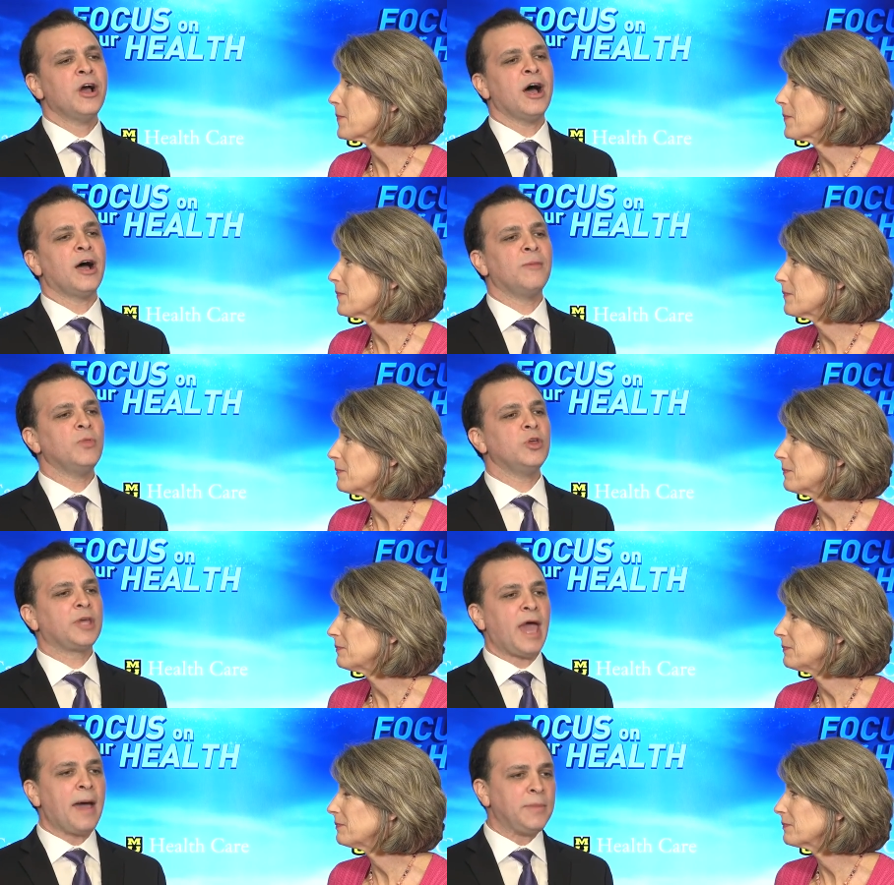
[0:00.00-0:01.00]
Speaker 1: Uh,
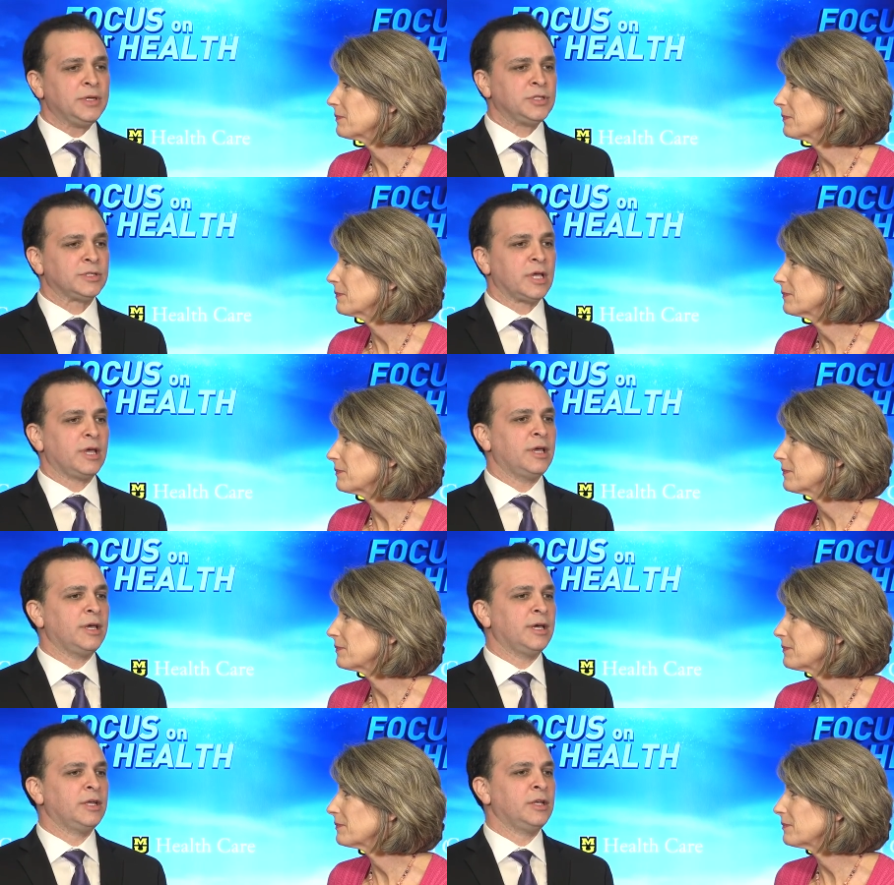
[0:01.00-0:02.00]
cabbage is a,
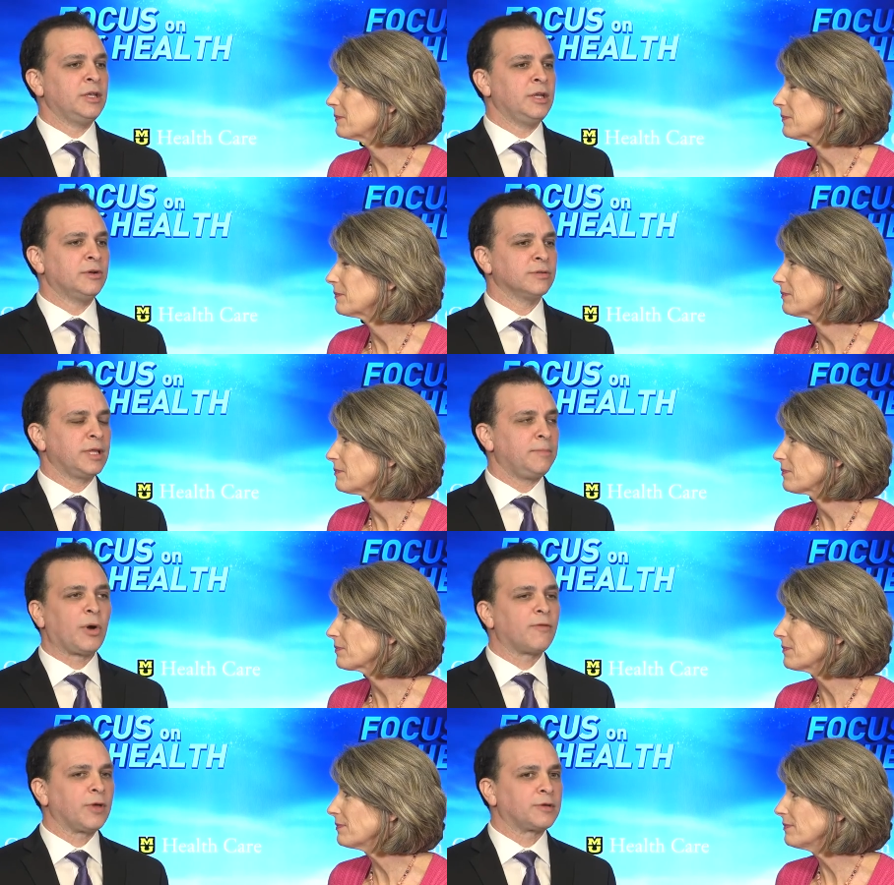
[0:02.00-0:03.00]
a, nearly
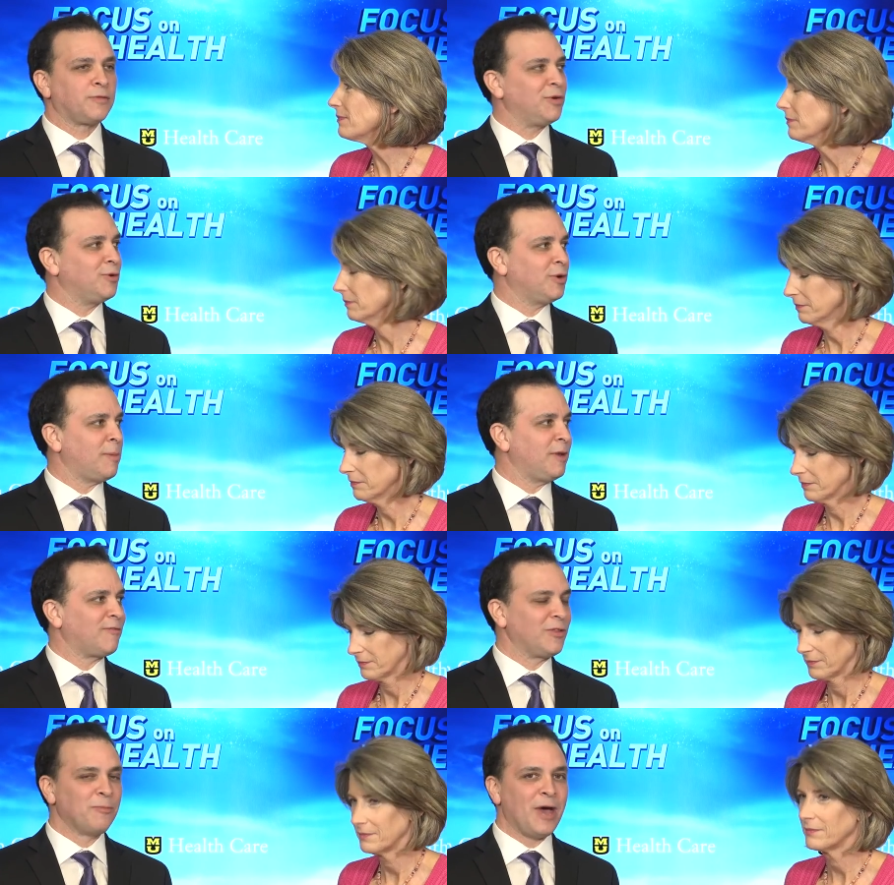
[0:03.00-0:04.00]
perfect food. I mean,
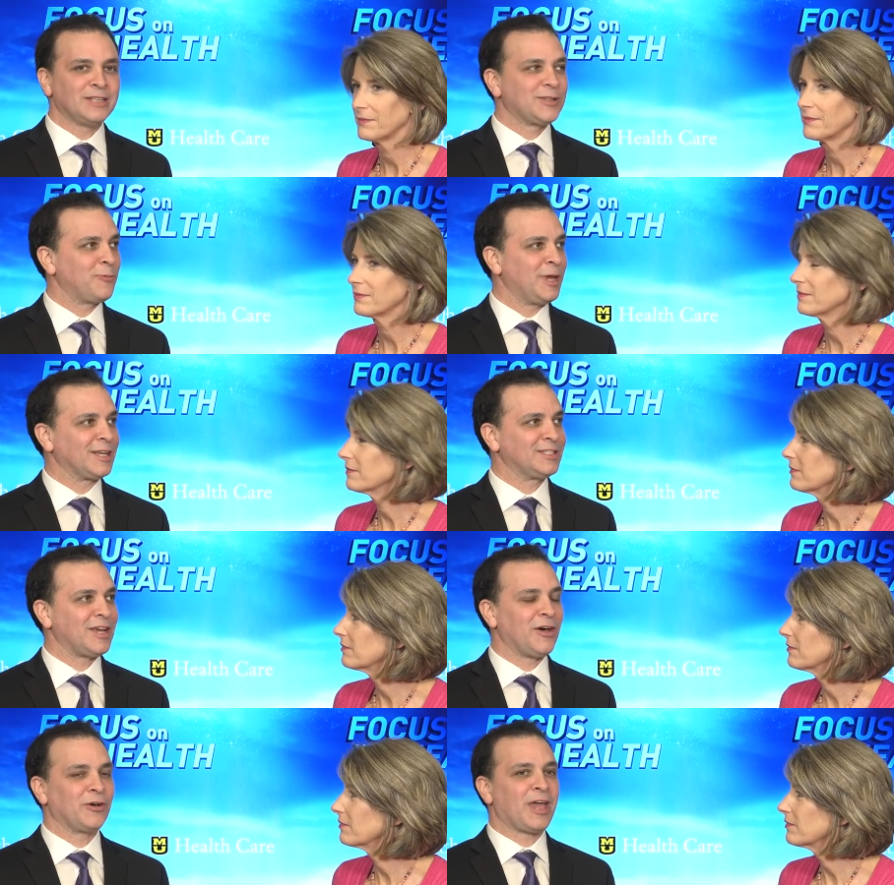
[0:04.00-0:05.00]
from the best that we can
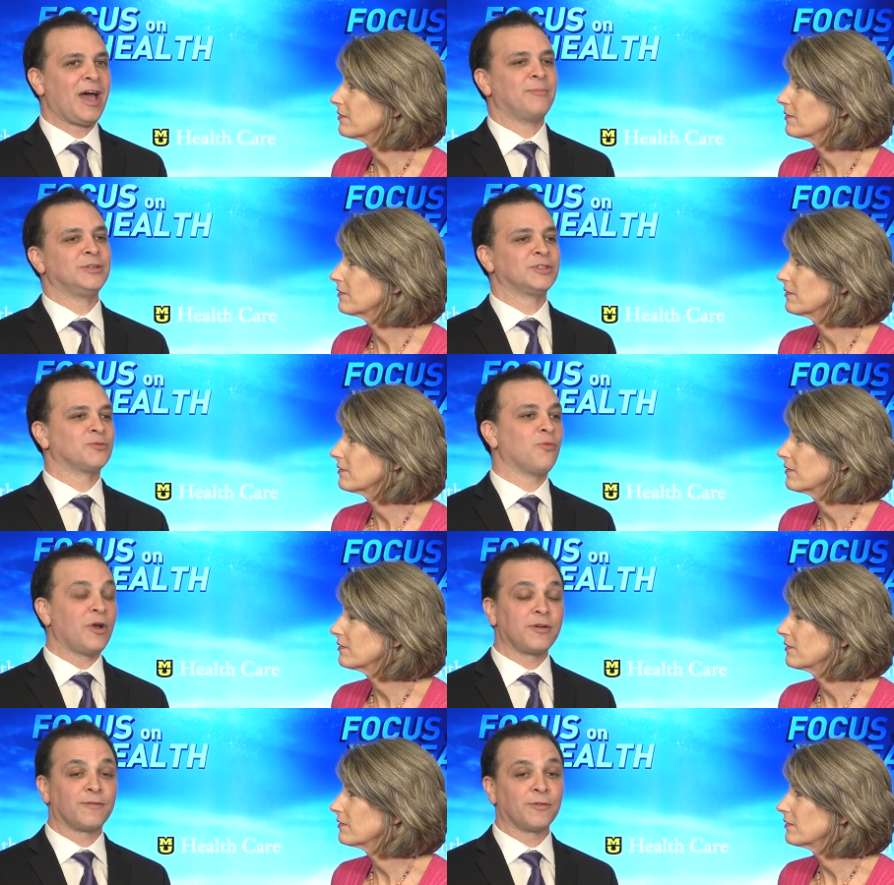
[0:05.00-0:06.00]
tell, cabbage is
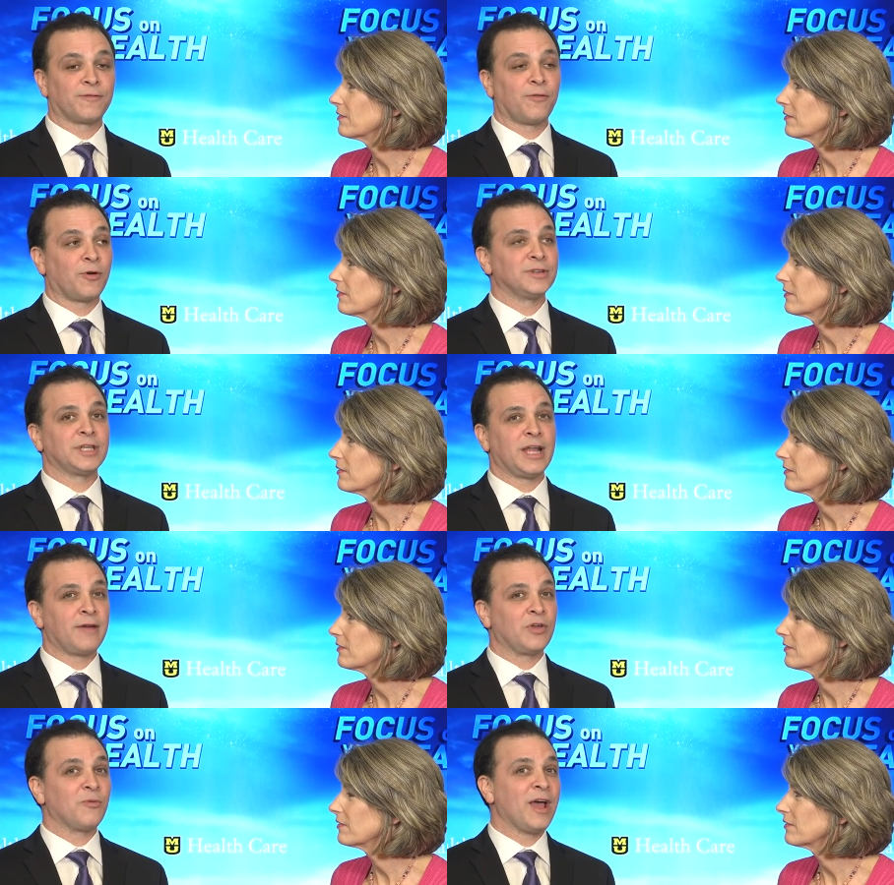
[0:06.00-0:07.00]
wonderful for us in
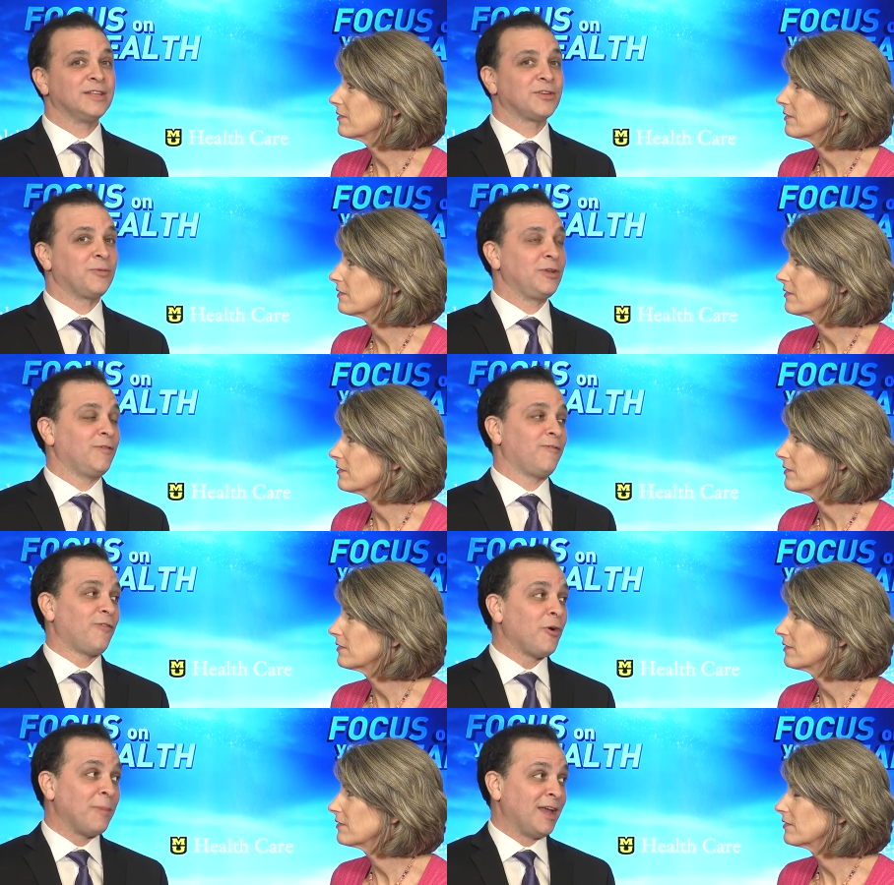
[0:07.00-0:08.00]
every way. So when you
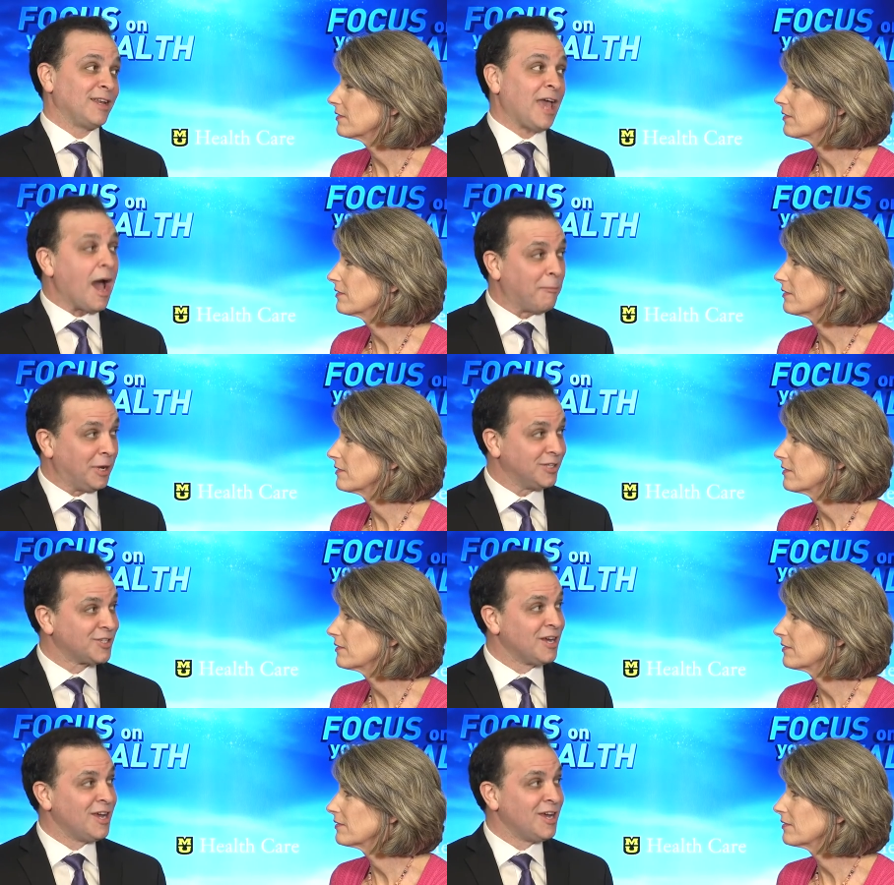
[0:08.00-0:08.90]
ferment cabbage,